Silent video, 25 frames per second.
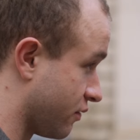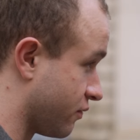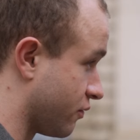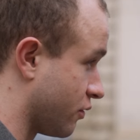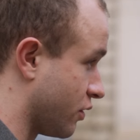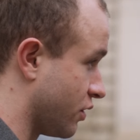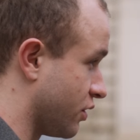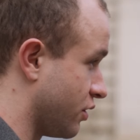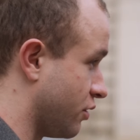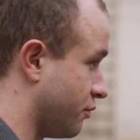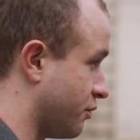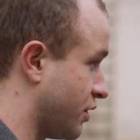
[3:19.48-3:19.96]
of
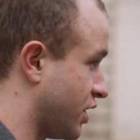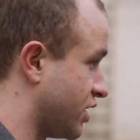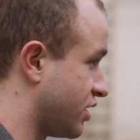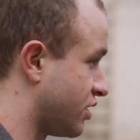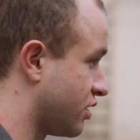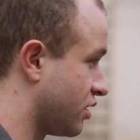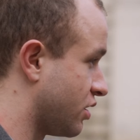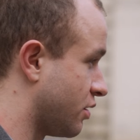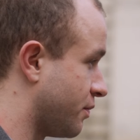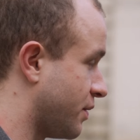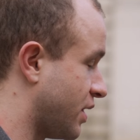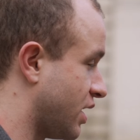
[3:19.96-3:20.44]
what you
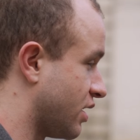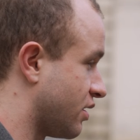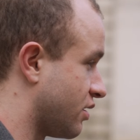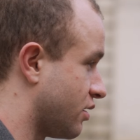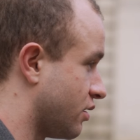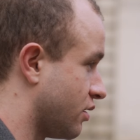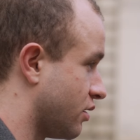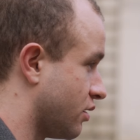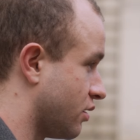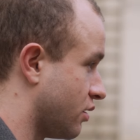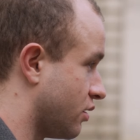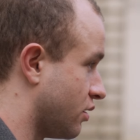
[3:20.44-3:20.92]
mentioned about
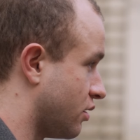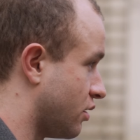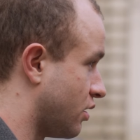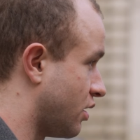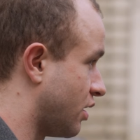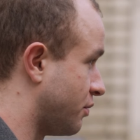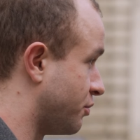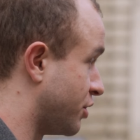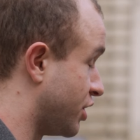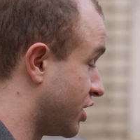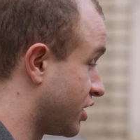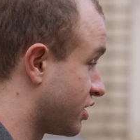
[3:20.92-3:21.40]
the
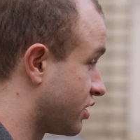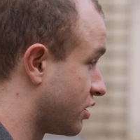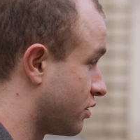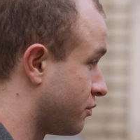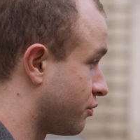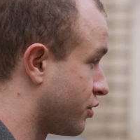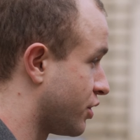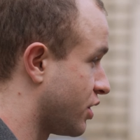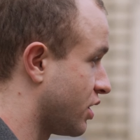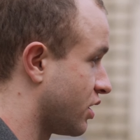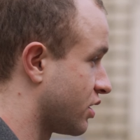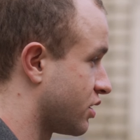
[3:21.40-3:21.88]
ammunition
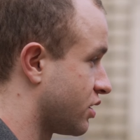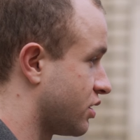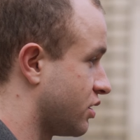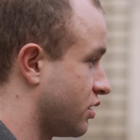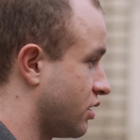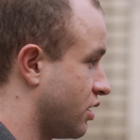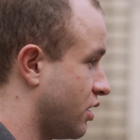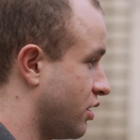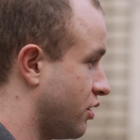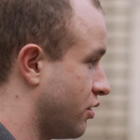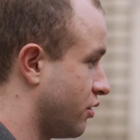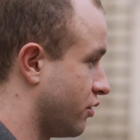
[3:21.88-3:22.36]

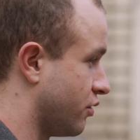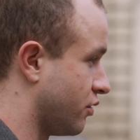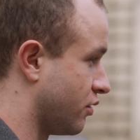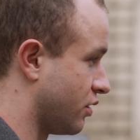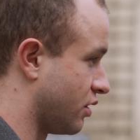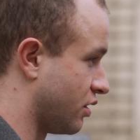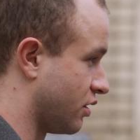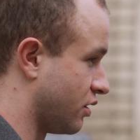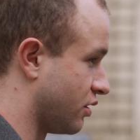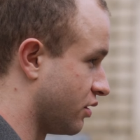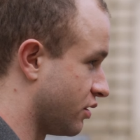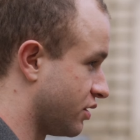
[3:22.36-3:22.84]
production, I
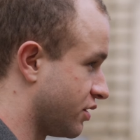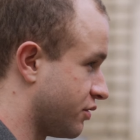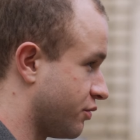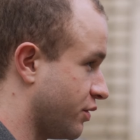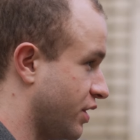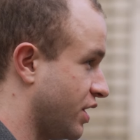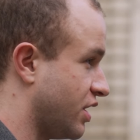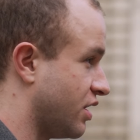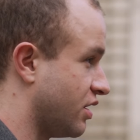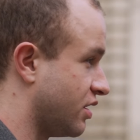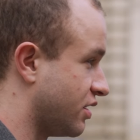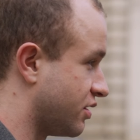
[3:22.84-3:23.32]
know
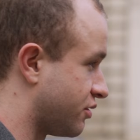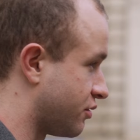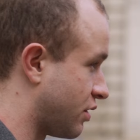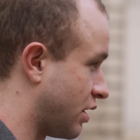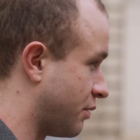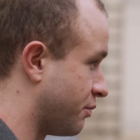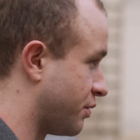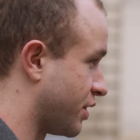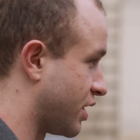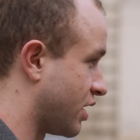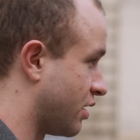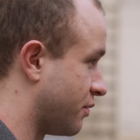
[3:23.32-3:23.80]
Sweden is
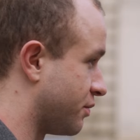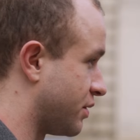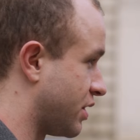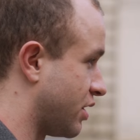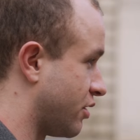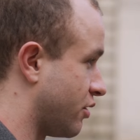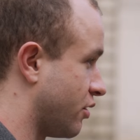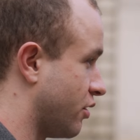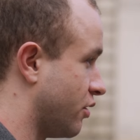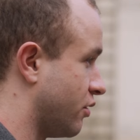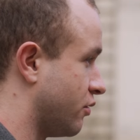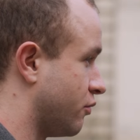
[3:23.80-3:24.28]
ramping up
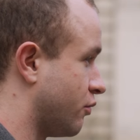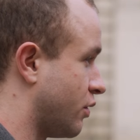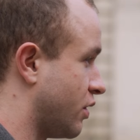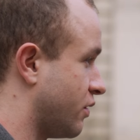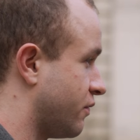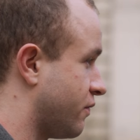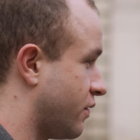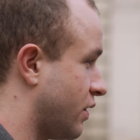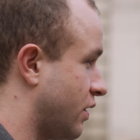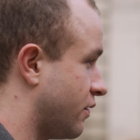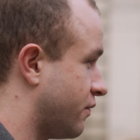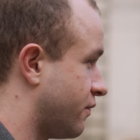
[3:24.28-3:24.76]
their own
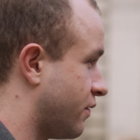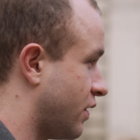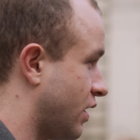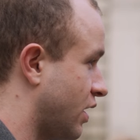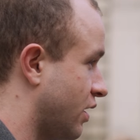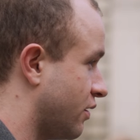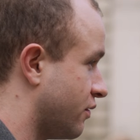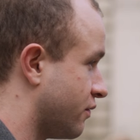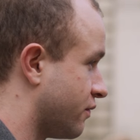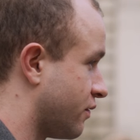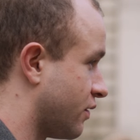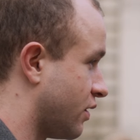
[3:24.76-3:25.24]

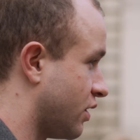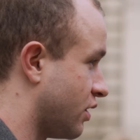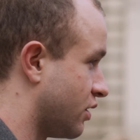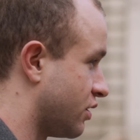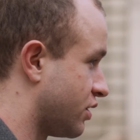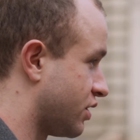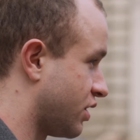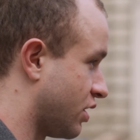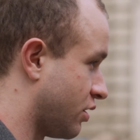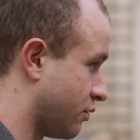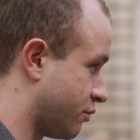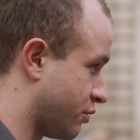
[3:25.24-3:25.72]
155
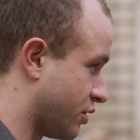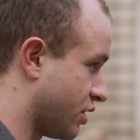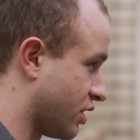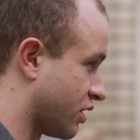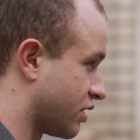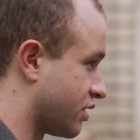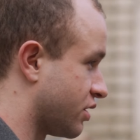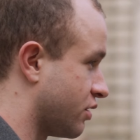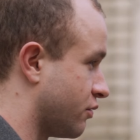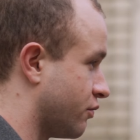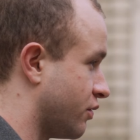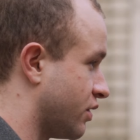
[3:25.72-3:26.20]
shell
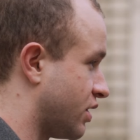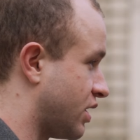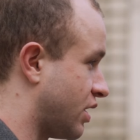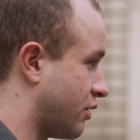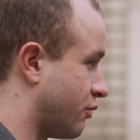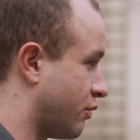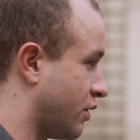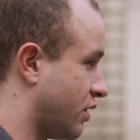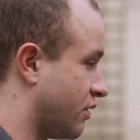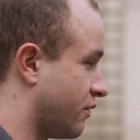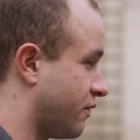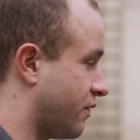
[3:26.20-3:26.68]
production with their
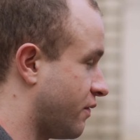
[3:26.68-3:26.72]
one